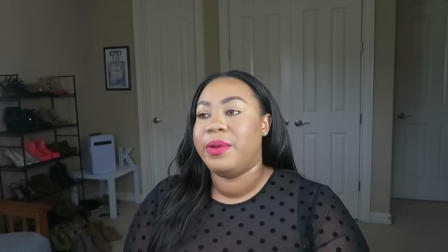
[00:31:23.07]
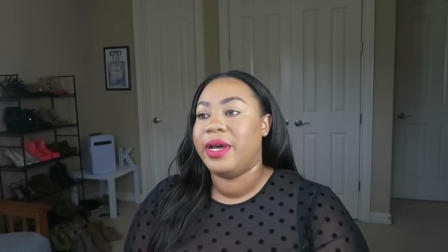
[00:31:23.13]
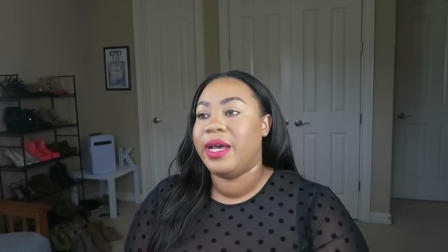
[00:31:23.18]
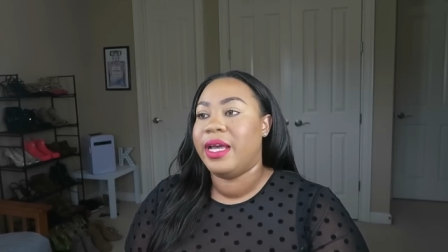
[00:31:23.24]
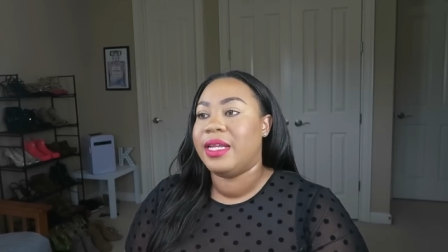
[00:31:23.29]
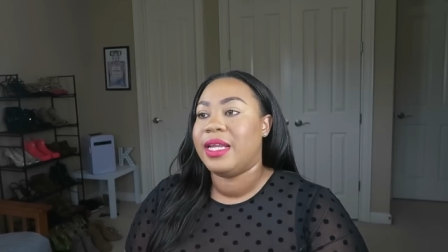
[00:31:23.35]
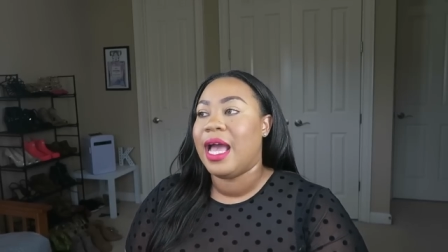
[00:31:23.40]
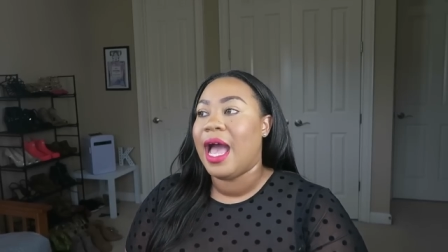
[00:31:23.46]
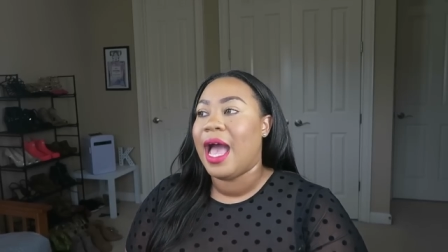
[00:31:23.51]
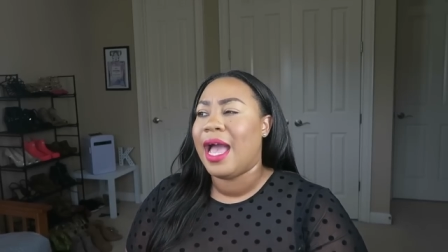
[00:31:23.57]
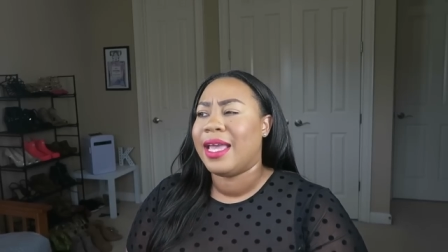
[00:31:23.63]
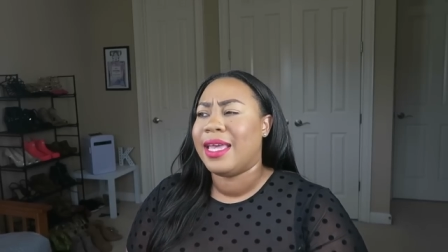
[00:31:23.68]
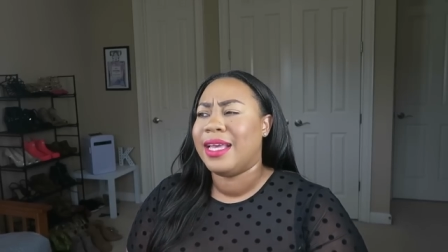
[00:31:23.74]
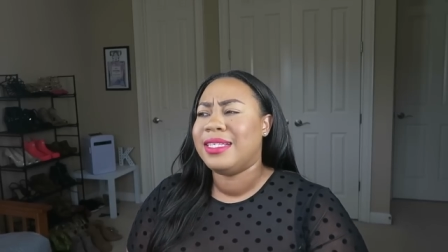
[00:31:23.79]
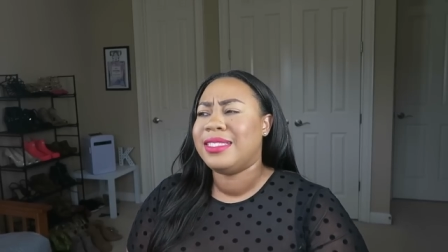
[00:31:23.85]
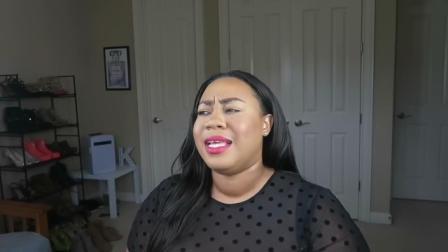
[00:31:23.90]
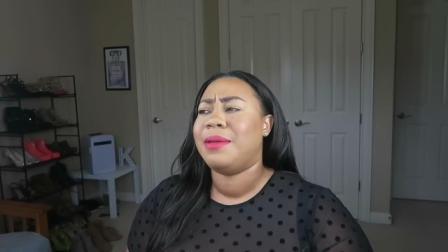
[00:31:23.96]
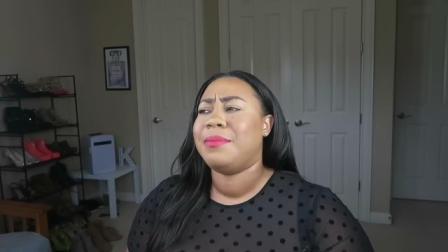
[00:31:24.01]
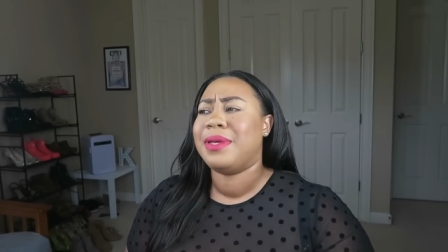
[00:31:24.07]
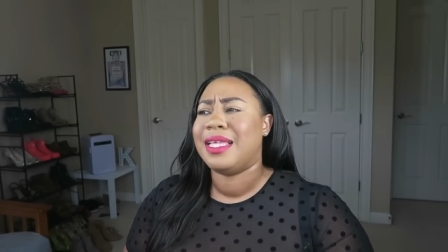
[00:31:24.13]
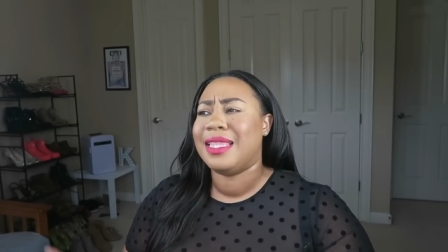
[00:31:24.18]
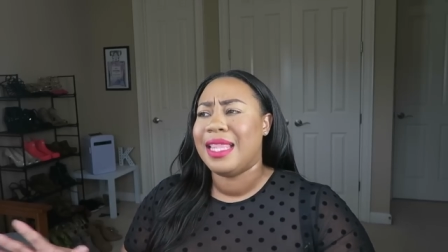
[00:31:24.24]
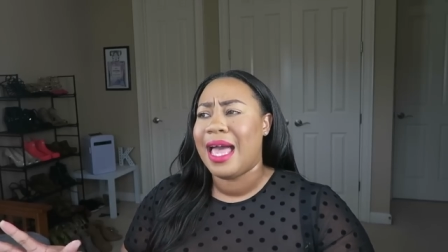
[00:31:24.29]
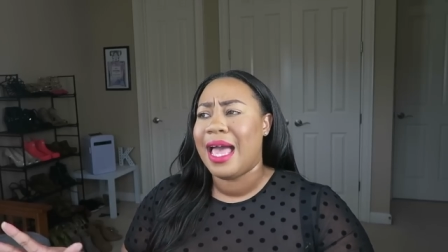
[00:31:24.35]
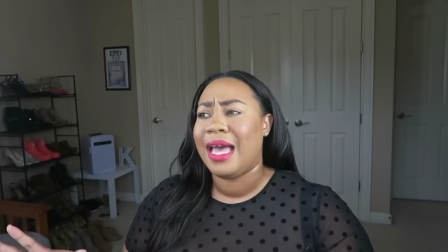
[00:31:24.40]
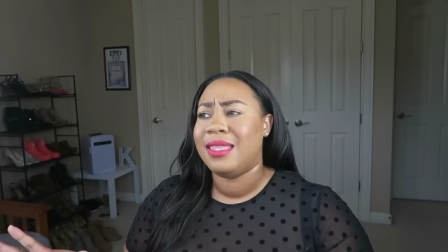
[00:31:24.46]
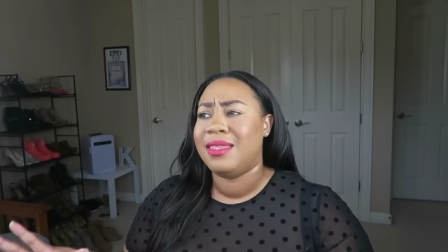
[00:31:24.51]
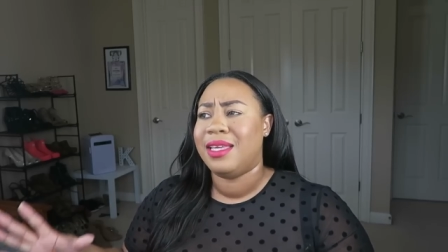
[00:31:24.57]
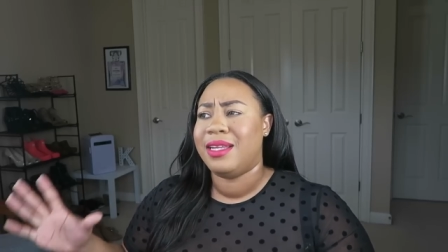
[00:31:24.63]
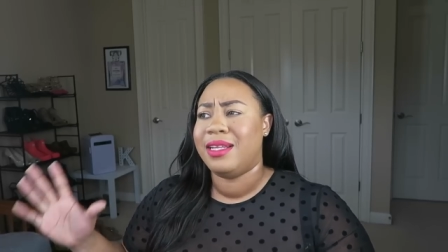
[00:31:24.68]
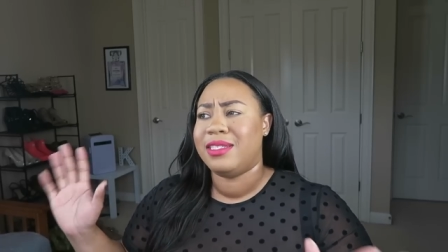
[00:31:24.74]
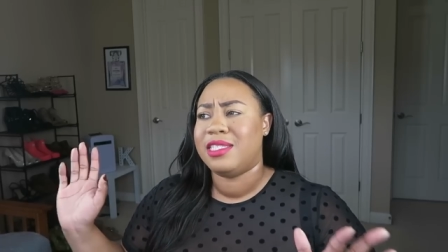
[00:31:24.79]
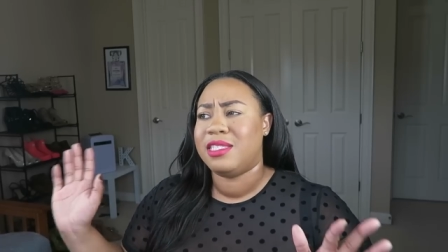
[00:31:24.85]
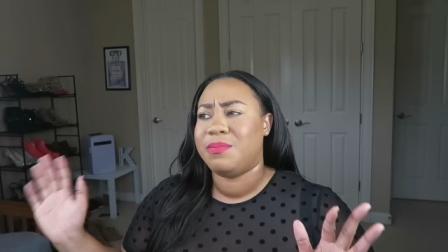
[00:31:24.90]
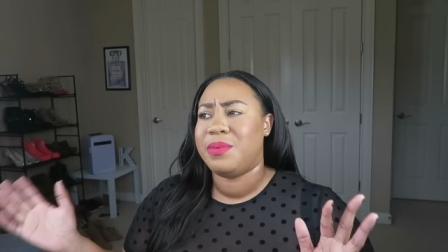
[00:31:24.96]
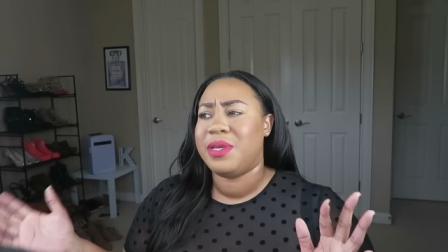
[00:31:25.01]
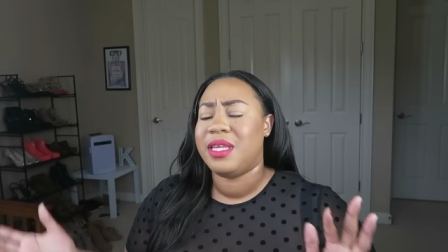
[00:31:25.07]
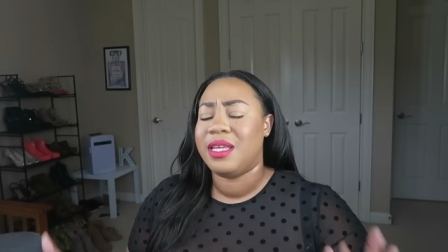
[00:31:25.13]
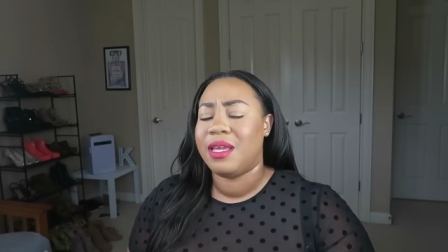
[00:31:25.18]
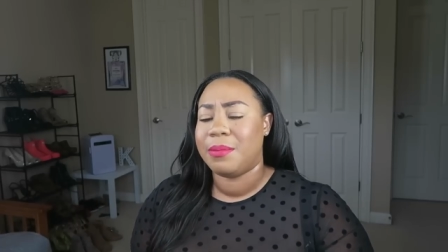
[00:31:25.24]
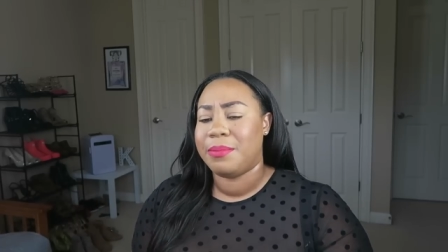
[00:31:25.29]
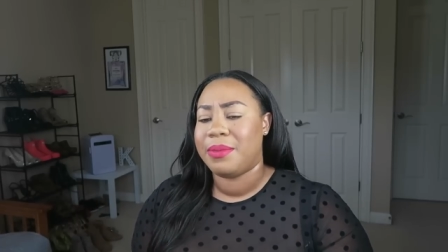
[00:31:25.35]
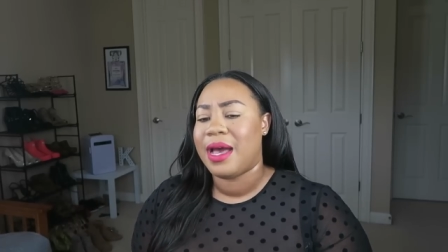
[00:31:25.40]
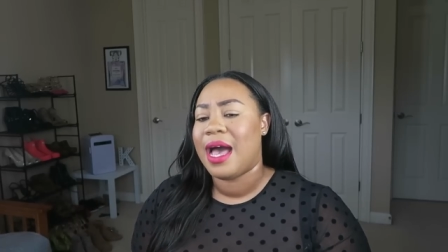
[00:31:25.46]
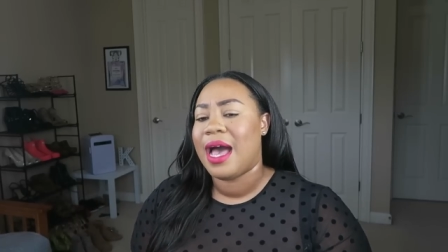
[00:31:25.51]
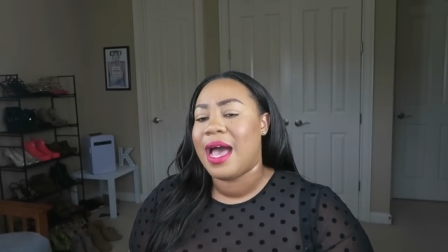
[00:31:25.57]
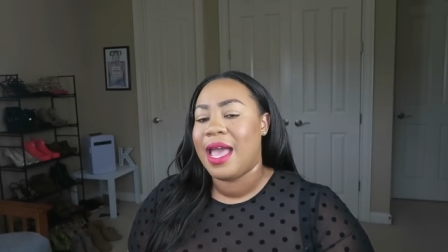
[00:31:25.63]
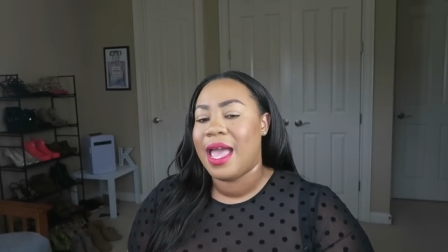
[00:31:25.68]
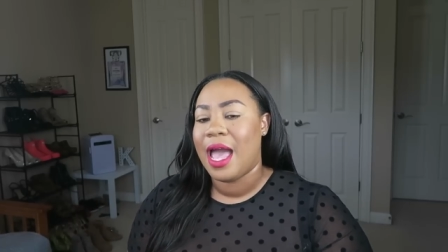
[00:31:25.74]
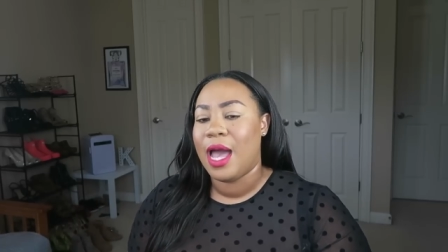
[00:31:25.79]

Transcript: but I guess I'm glad that it's speeding by.